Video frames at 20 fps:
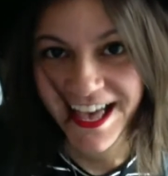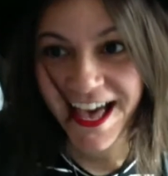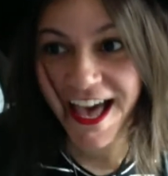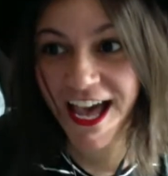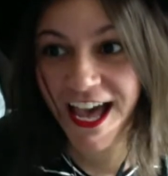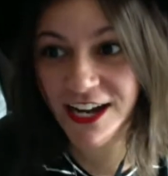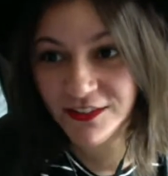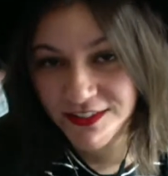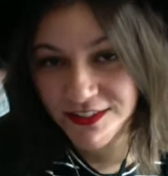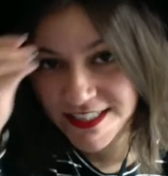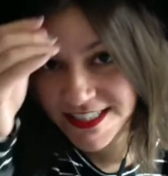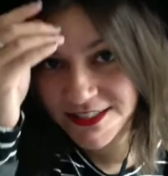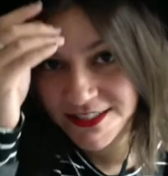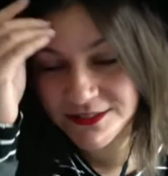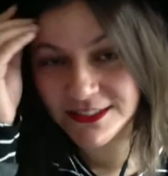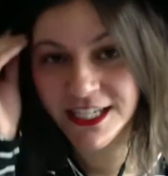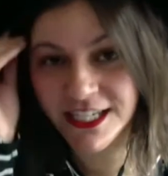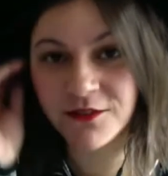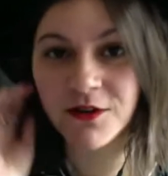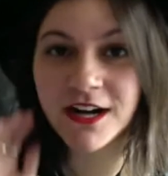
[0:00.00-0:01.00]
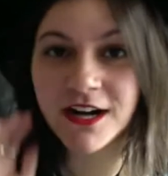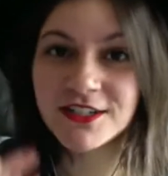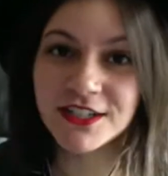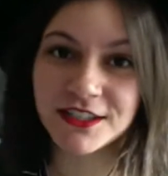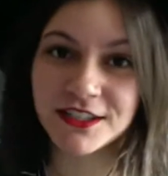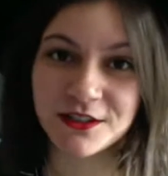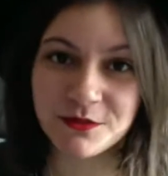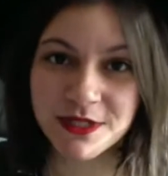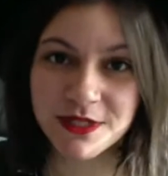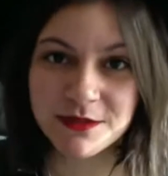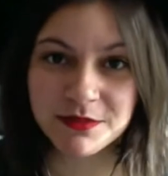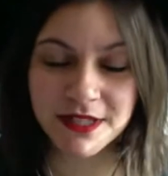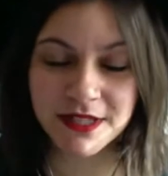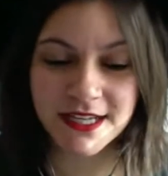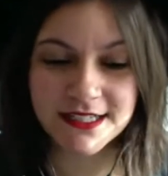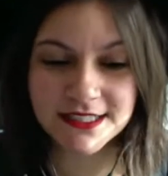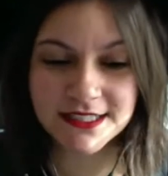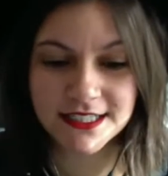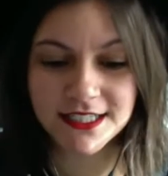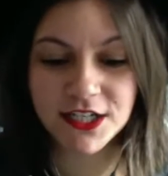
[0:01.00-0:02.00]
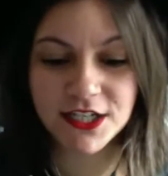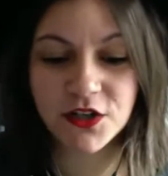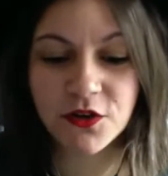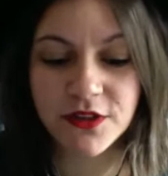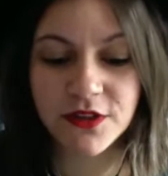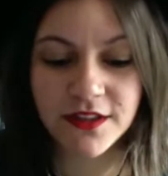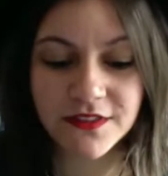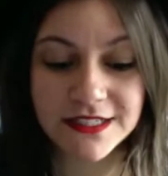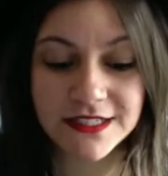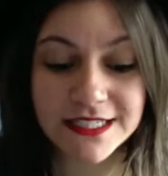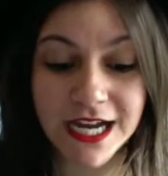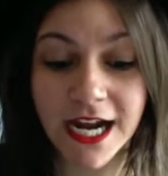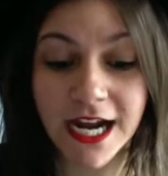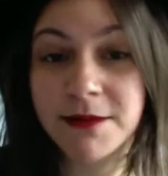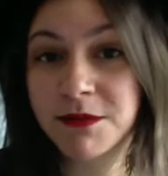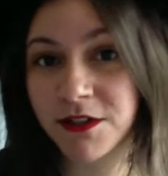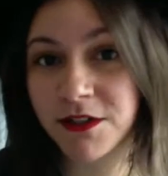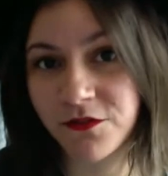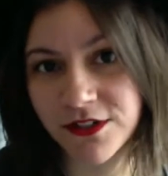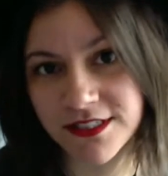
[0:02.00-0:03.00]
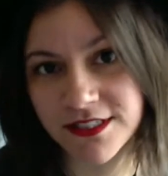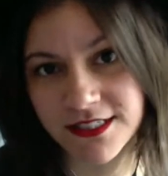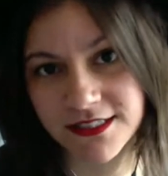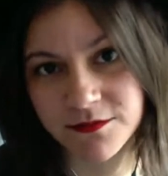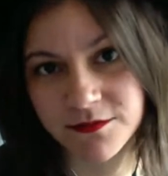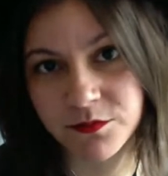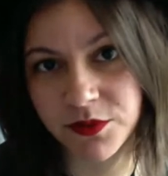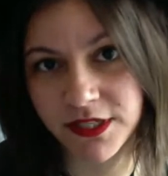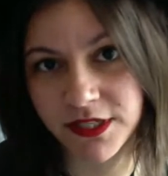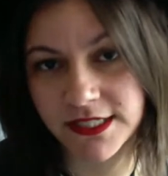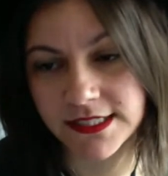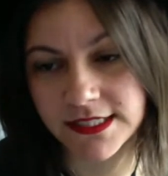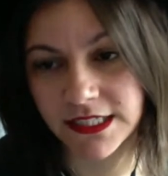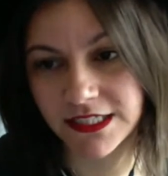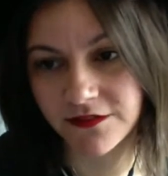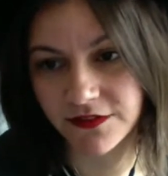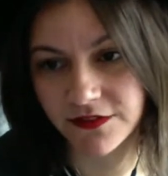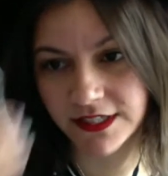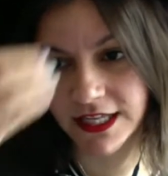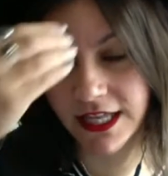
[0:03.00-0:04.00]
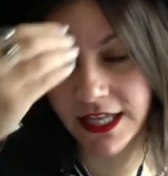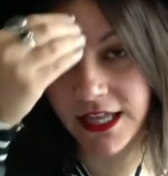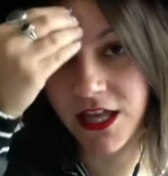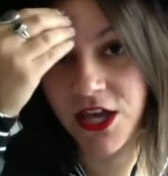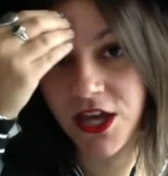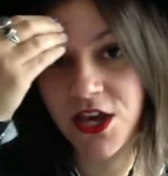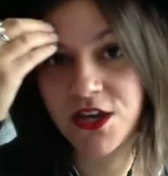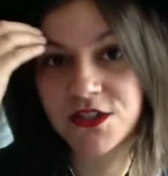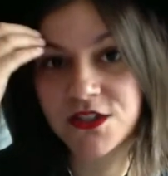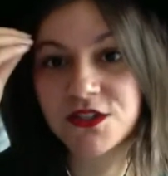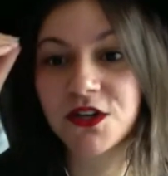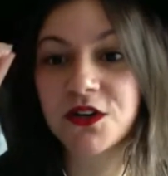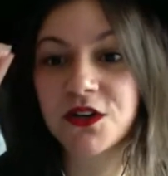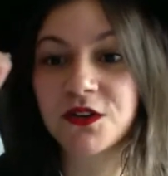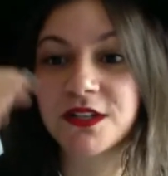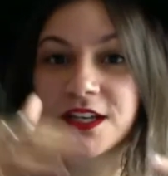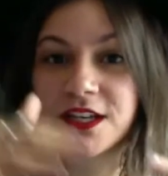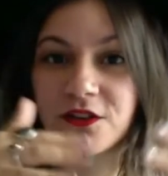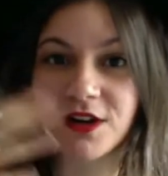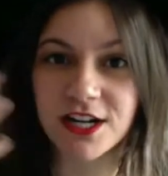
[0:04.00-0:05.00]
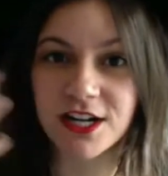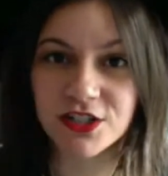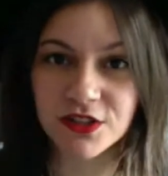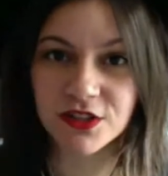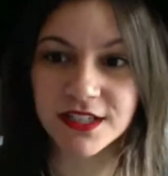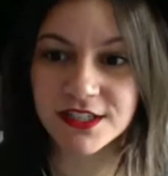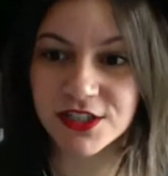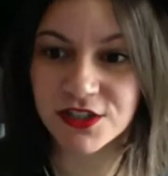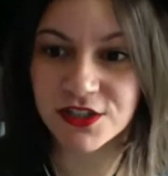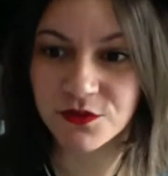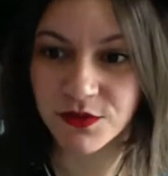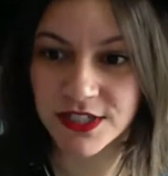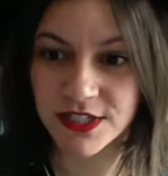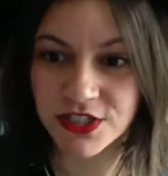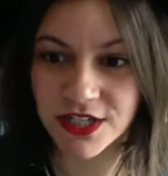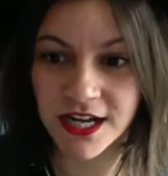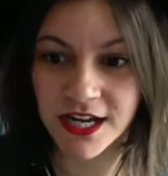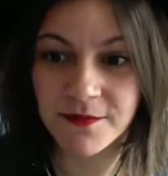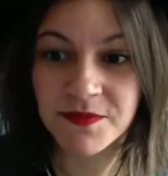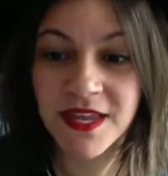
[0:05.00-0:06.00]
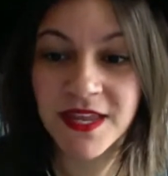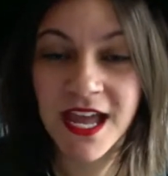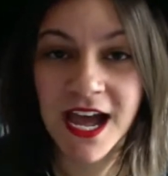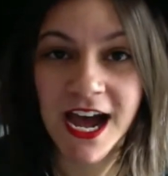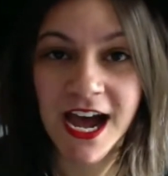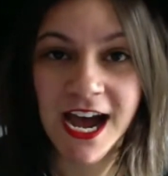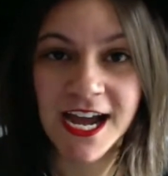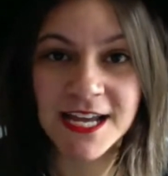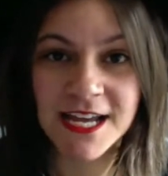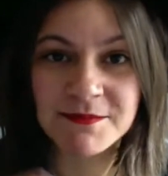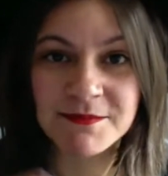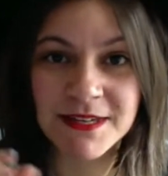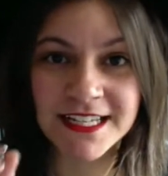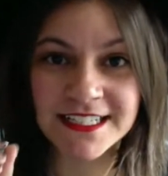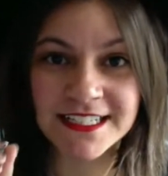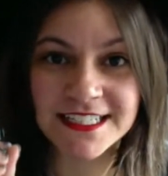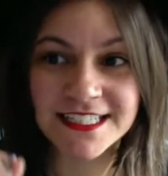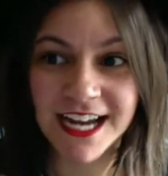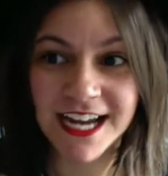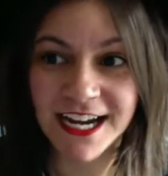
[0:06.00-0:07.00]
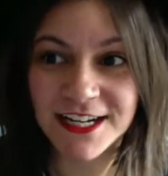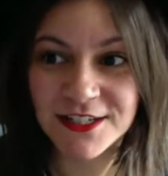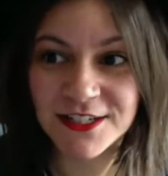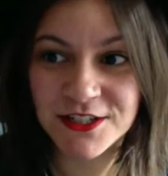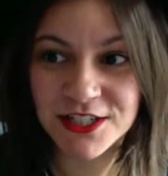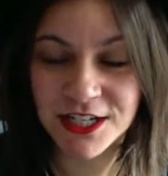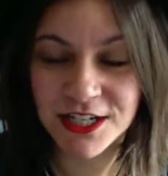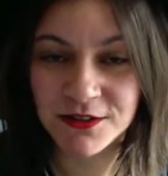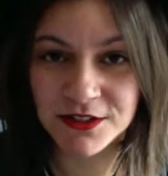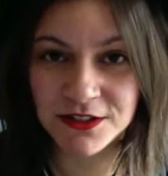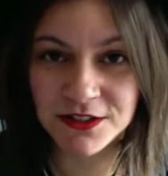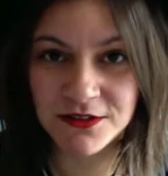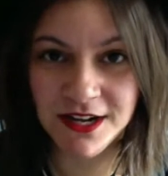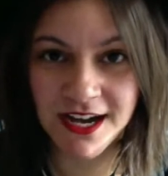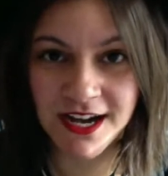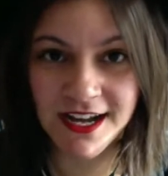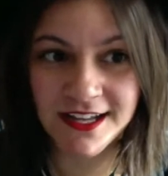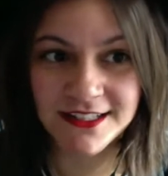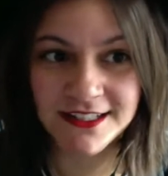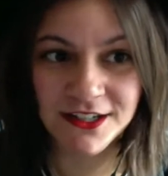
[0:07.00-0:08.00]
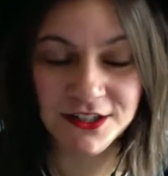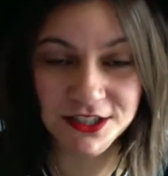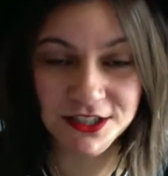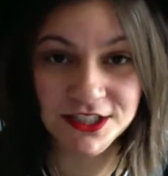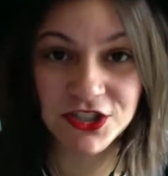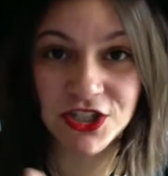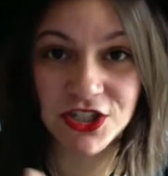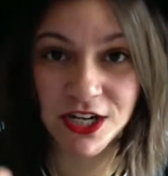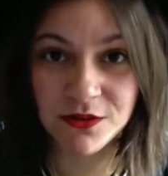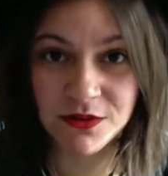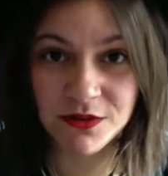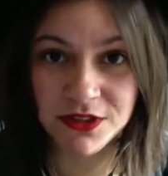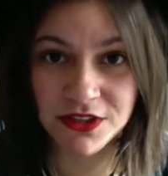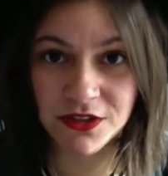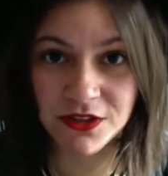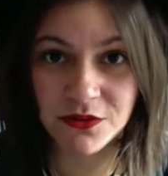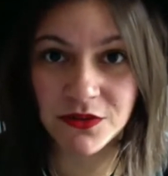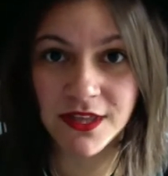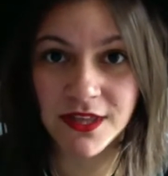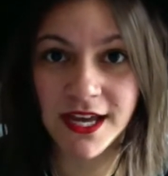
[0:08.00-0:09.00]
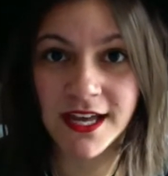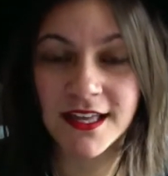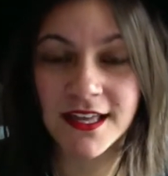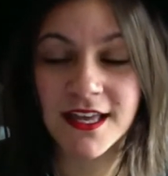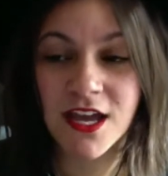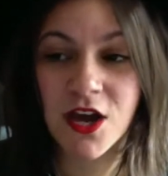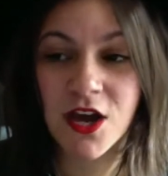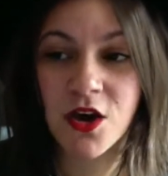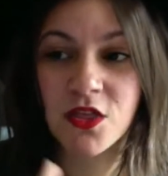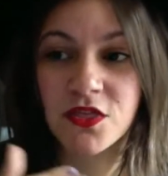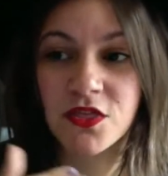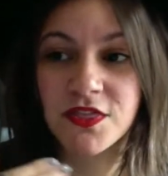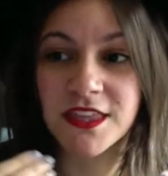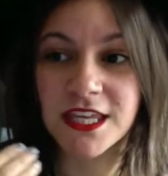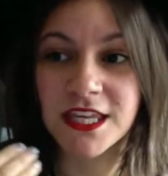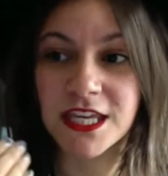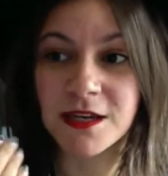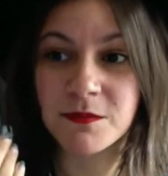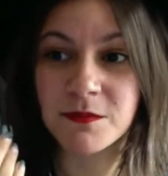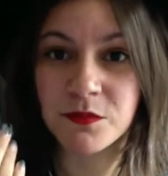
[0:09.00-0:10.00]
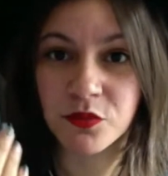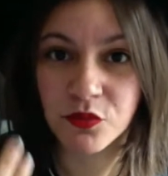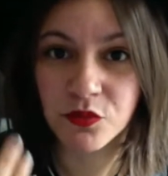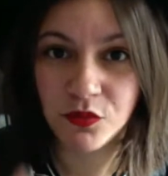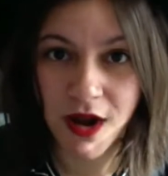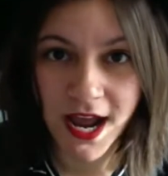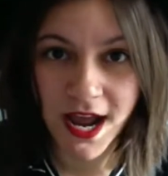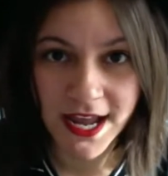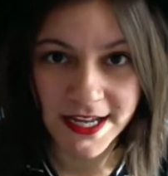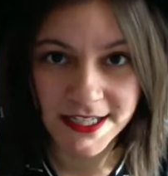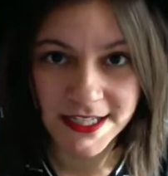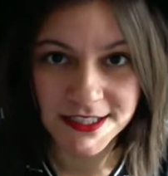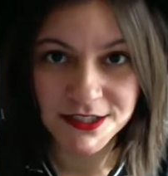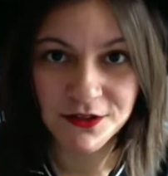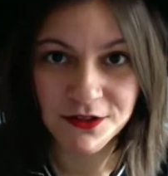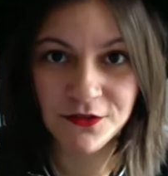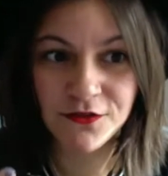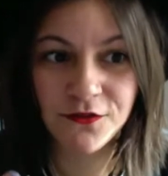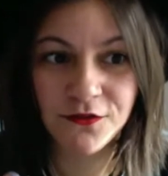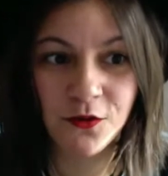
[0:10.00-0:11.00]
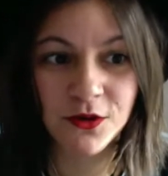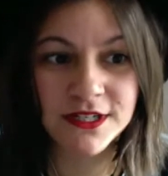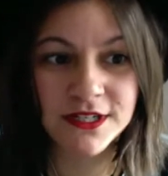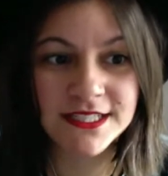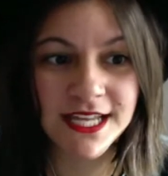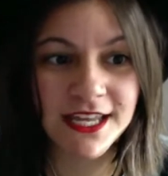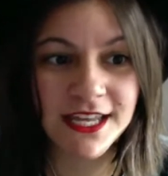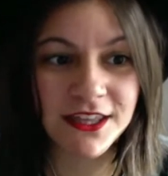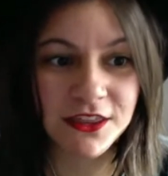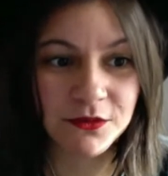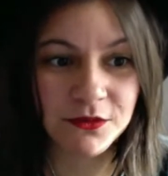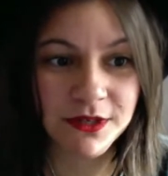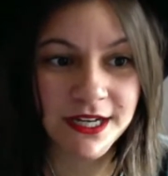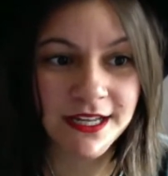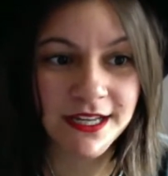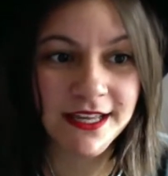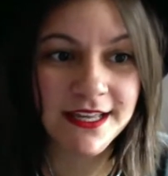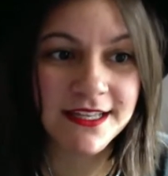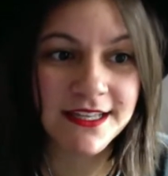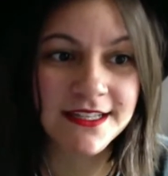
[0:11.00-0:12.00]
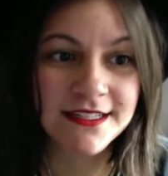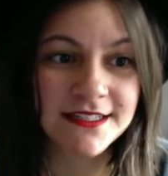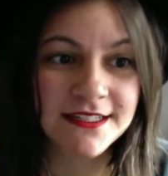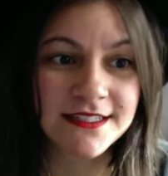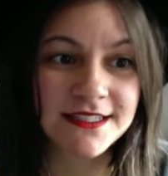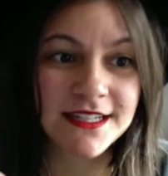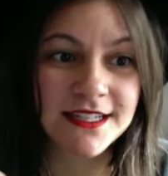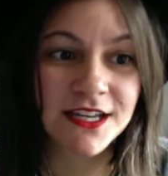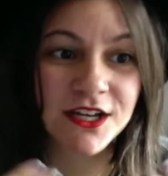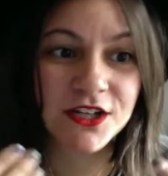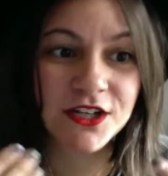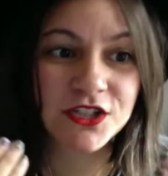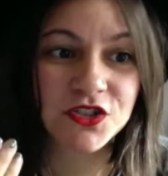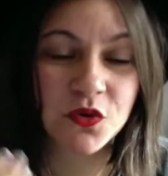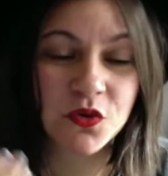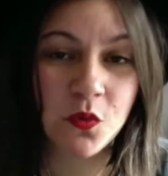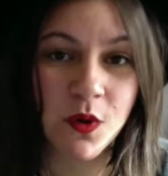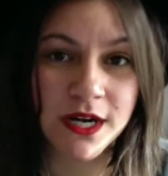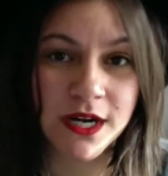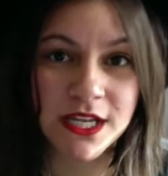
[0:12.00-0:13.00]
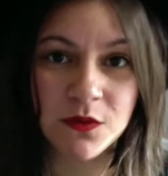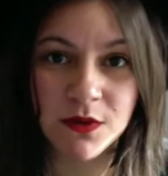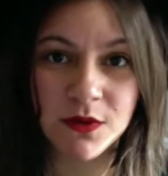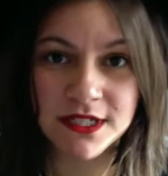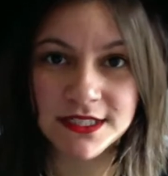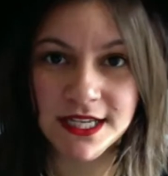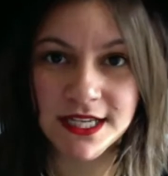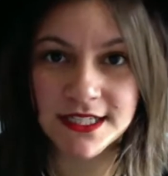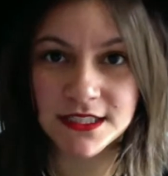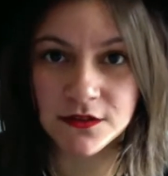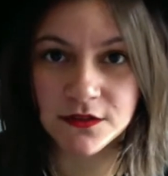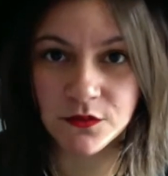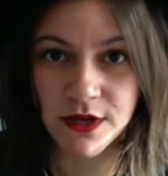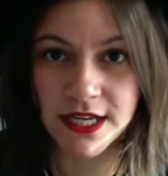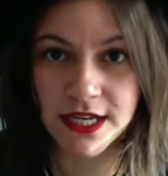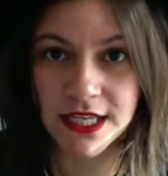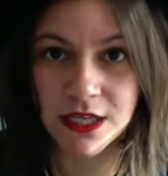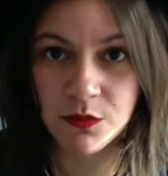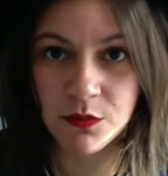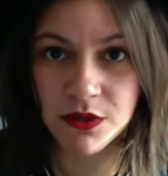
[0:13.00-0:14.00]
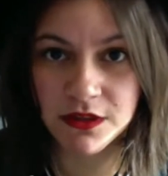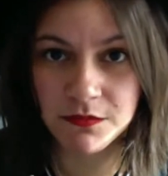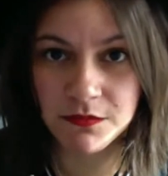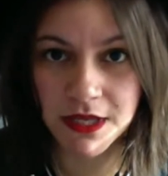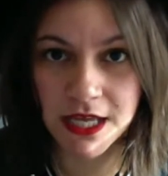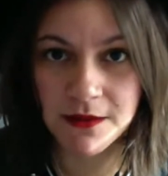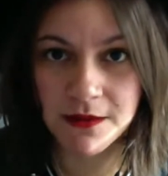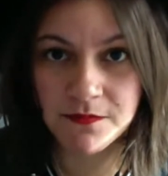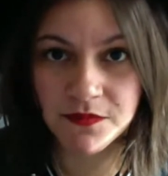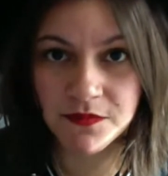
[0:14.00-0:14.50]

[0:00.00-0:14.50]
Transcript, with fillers: every single day, watching the replays, because I know that the time difference is pretty significant. So, congratulations, Richa. I'm excited to share with you guys, or to share with you that the prize for day three is 21 days of Reiki with me.